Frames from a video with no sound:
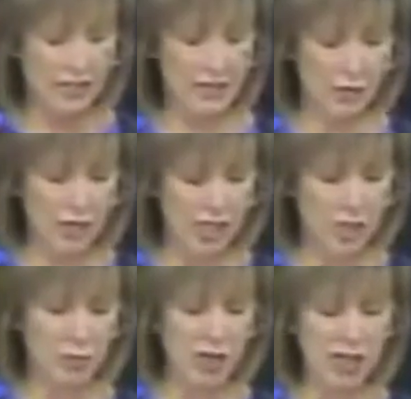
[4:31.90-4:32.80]
that we
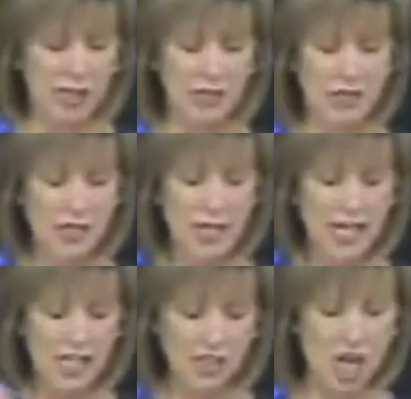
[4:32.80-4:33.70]
experience
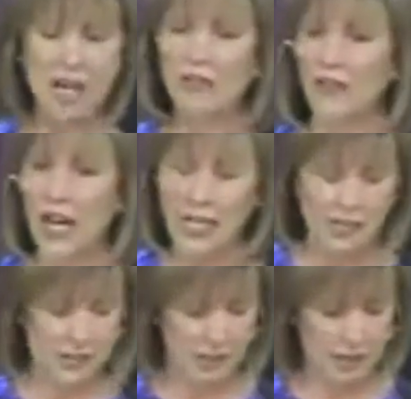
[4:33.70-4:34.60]
is not a
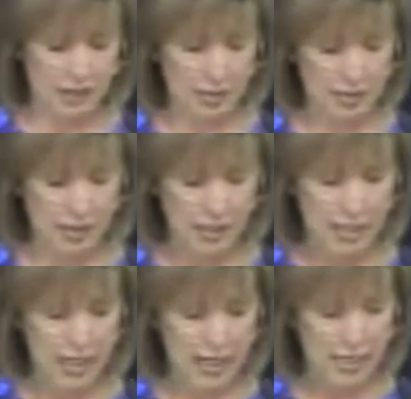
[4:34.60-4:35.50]
fantasy.
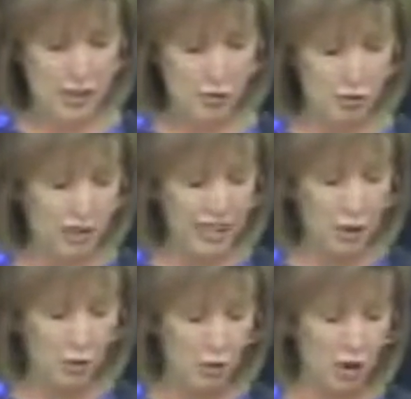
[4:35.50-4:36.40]
It is the
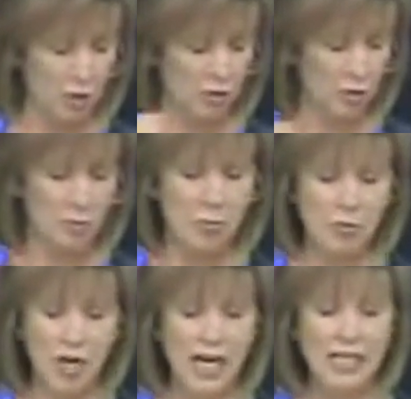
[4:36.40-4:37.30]
real world,
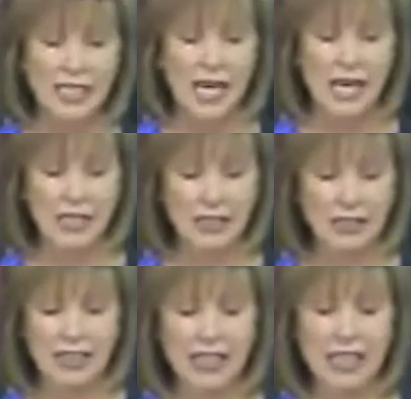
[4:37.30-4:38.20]
bright and
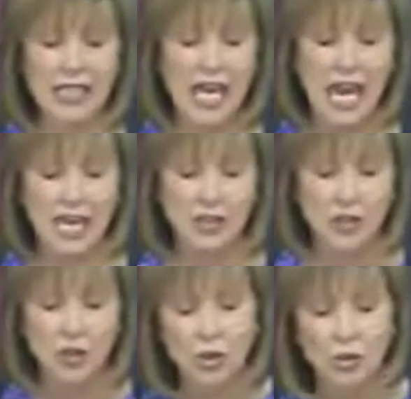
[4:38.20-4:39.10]
clean
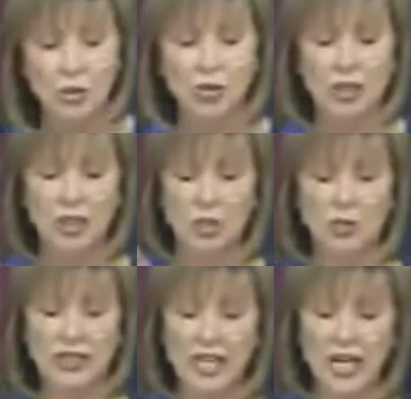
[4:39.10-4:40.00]
and new,
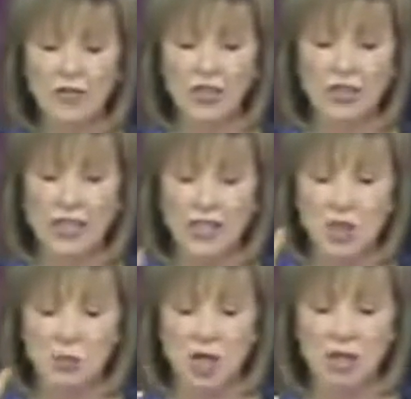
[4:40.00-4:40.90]
with everything
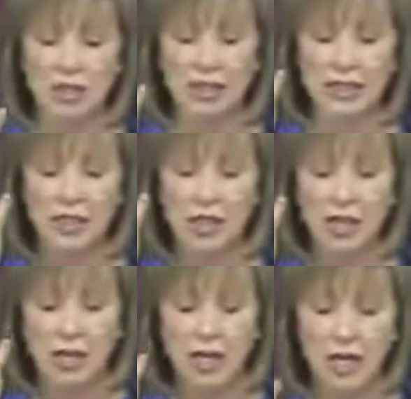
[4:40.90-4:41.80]
sparkling
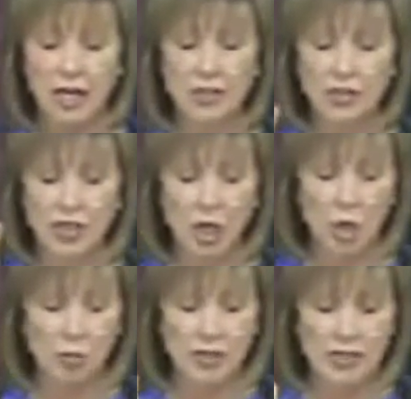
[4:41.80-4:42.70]
under the
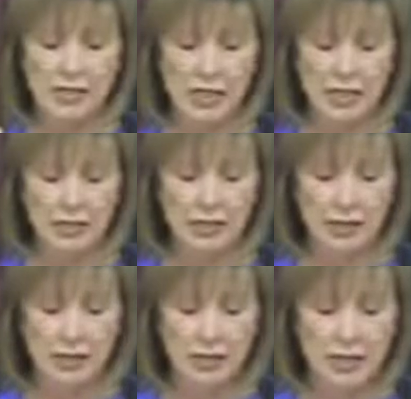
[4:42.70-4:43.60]
open sun.
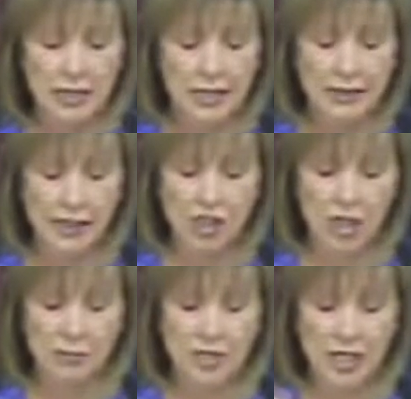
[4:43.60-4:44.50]
Then
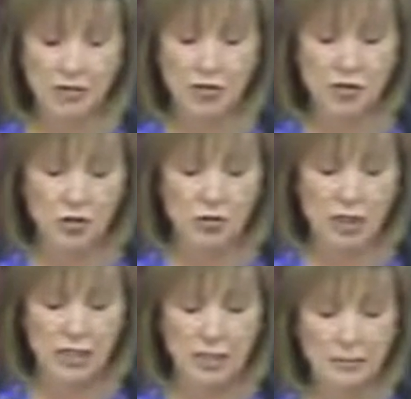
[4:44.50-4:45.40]
jump down to
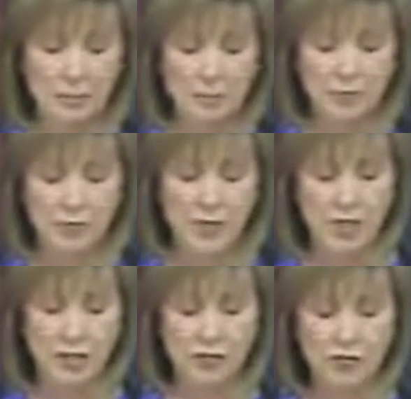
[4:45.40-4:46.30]

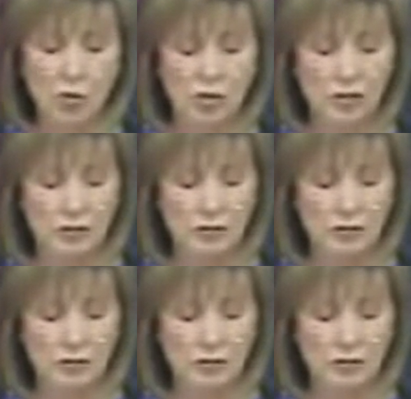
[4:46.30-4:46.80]
the fourth